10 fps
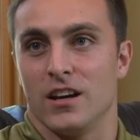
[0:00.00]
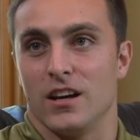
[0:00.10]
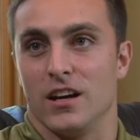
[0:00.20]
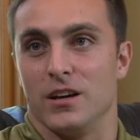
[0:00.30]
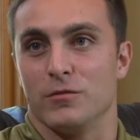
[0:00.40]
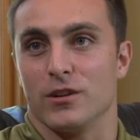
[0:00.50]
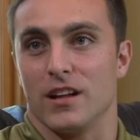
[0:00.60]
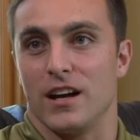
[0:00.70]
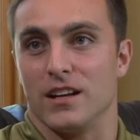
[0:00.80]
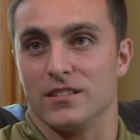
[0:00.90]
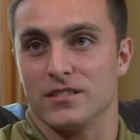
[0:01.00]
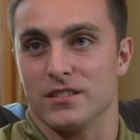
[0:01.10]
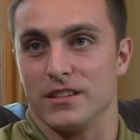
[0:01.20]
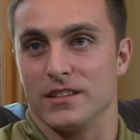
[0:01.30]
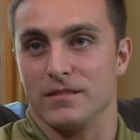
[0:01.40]
and
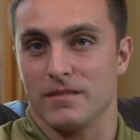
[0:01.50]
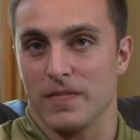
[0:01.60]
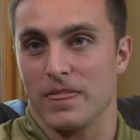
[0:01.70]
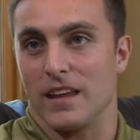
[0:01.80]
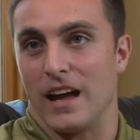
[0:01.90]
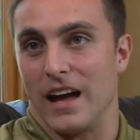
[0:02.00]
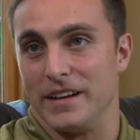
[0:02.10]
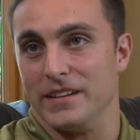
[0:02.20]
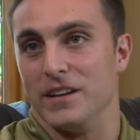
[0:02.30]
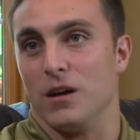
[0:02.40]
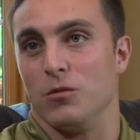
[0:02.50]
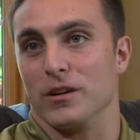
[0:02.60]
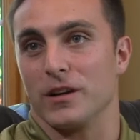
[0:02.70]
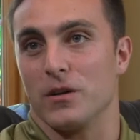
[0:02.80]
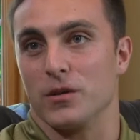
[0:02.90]
realized that I did not
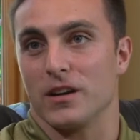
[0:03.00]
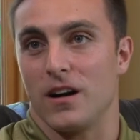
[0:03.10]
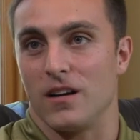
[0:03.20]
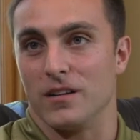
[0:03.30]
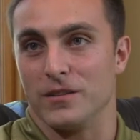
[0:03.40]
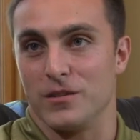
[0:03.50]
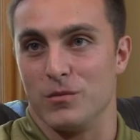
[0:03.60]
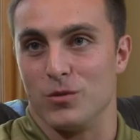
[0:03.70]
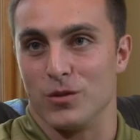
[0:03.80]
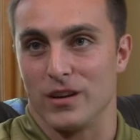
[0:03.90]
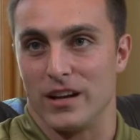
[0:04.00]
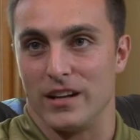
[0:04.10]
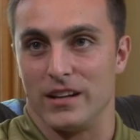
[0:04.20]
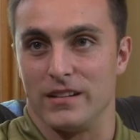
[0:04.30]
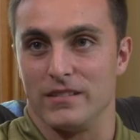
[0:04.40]
want to go to college no more.
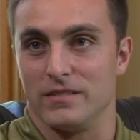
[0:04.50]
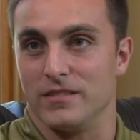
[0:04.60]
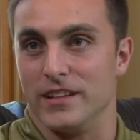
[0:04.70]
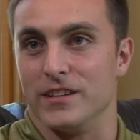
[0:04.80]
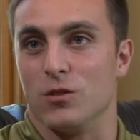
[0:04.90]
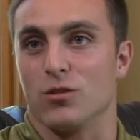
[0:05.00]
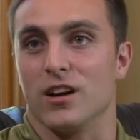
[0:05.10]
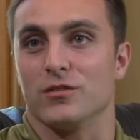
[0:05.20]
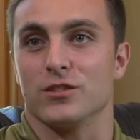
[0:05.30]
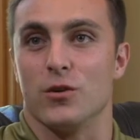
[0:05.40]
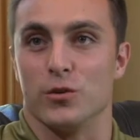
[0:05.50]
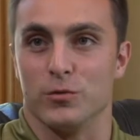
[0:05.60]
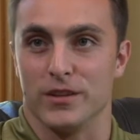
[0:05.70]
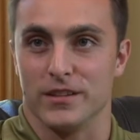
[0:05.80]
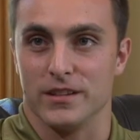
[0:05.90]
I didn't know where I was
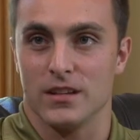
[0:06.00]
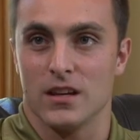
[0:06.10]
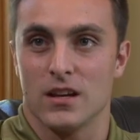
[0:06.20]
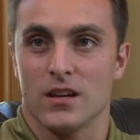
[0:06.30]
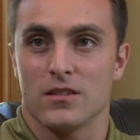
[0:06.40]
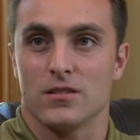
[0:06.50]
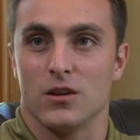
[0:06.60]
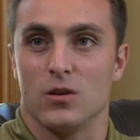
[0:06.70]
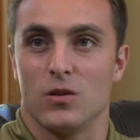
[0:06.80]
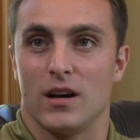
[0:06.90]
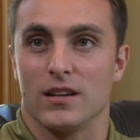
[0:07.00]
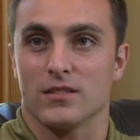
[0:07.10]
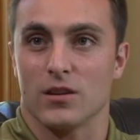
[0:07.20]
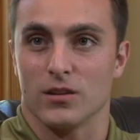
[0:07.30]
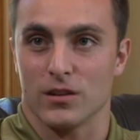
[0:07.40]
going with it, so I
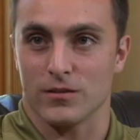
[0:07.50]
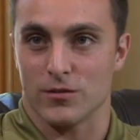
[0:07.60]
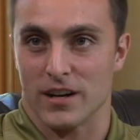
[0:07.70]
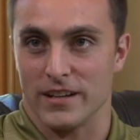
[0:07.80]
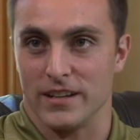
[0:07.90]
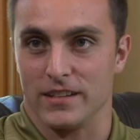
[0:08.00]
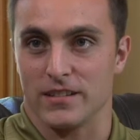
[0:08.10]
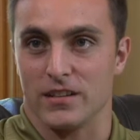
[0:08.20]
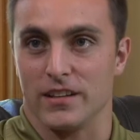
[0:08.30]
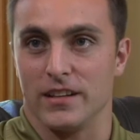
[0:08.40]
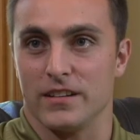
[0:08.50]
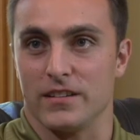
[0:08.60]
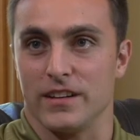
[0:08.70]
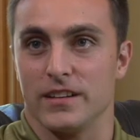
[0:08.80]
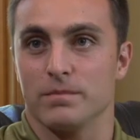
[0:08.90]
started looking for ideas on the
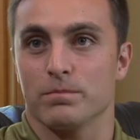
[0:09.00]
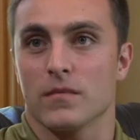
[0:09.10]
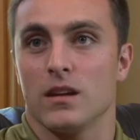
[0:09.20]
internet.